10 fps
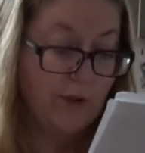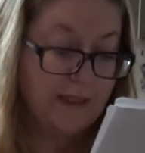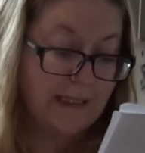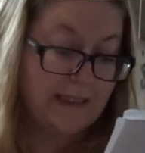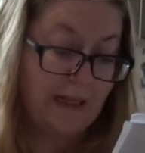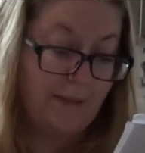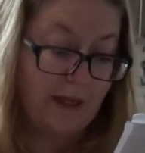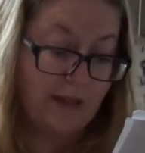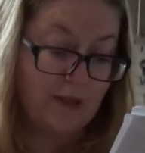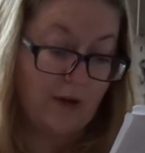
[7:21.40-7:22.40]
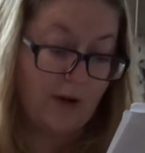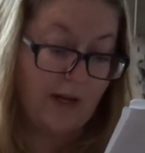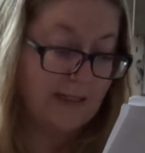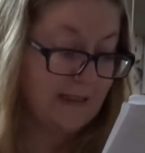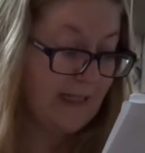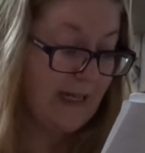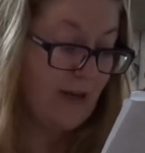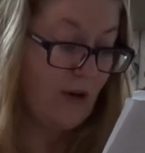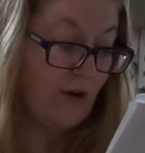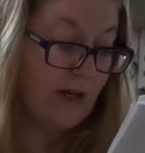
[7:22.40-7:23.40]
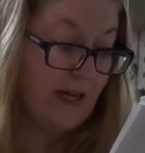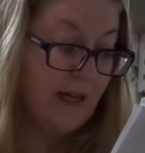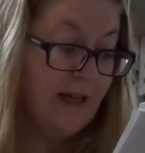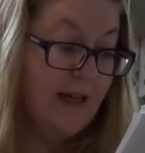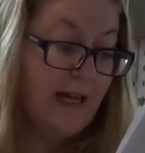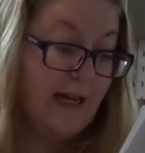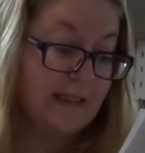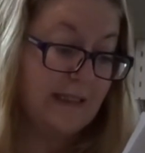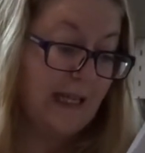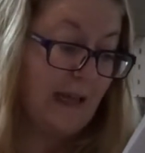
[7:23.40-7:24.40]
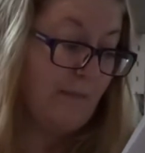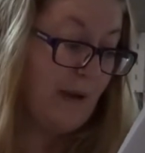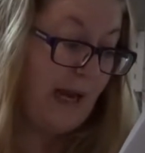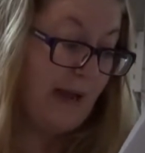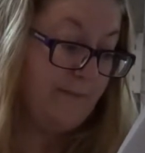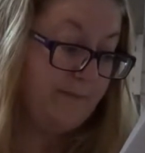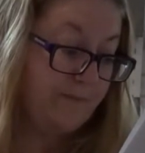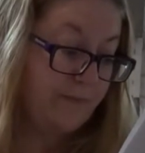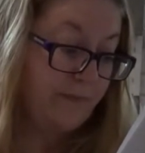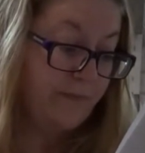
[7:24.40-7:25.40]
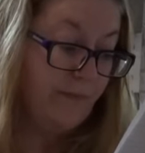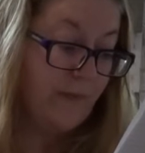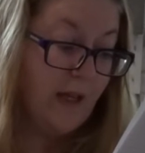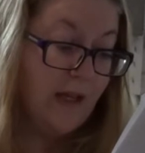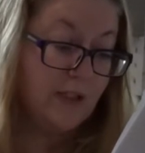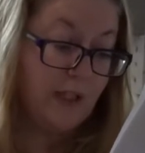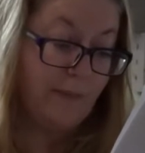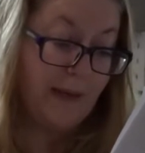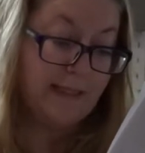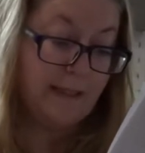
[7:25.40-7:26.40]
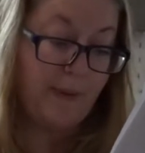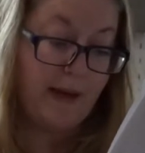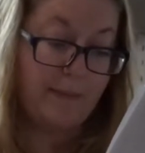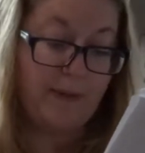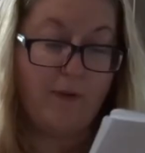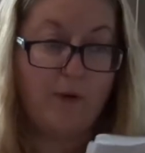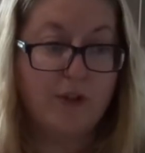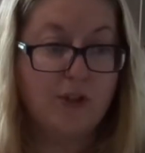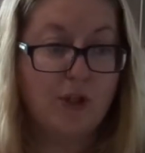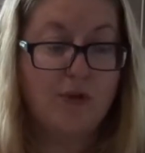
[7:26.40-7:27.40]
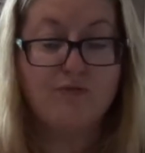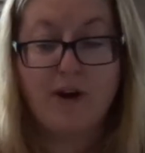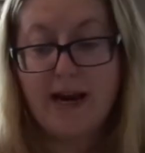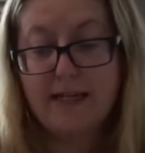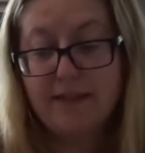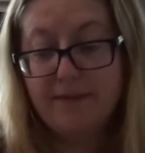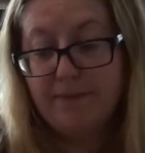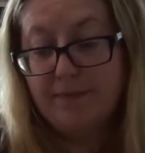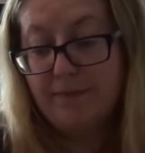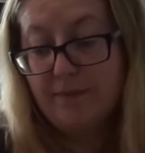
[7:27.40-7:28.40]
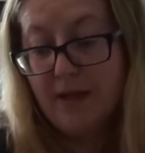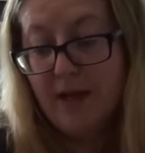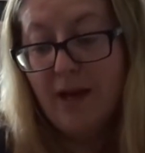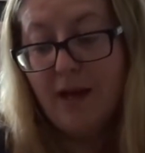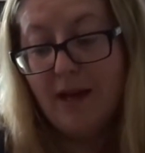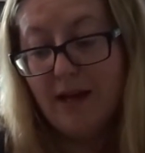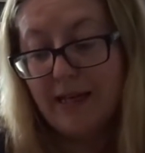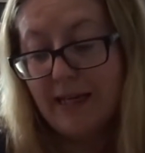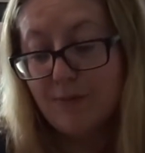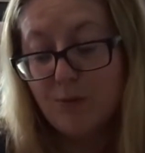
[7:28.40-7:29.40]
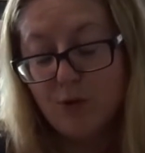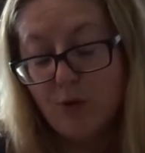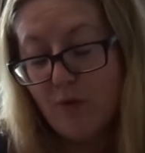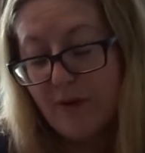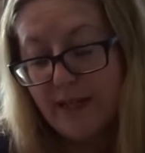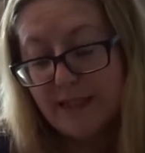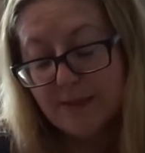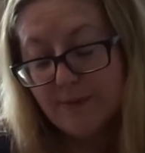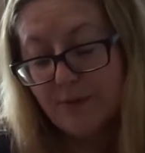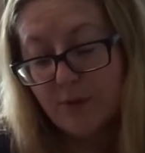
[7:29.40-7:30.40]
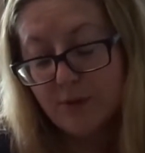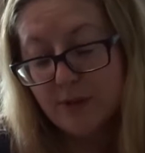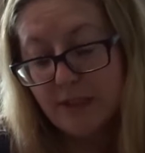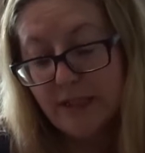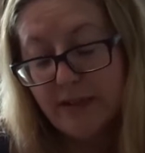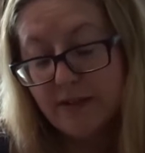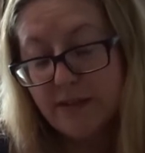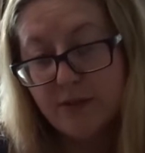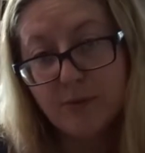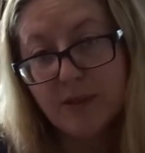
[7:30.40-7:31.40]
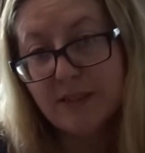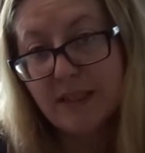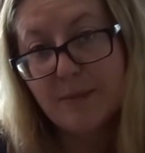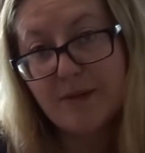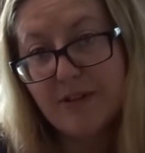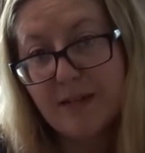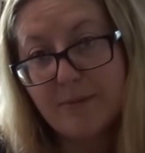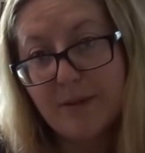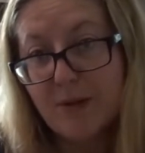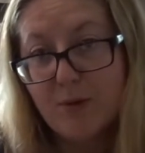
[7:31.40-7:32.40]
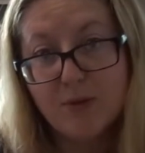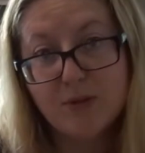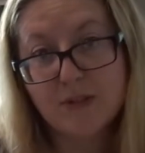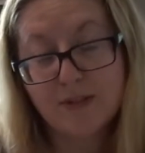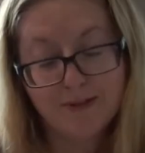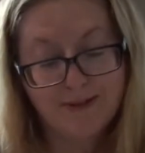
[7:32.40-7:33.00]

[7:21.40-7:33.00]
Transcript: and 6 centimeters long, as they get hotter, as they get bigger. So they're best to pick before they turn red. Again, I'm going to overlay some photos on here because you don't want to see me read me notes.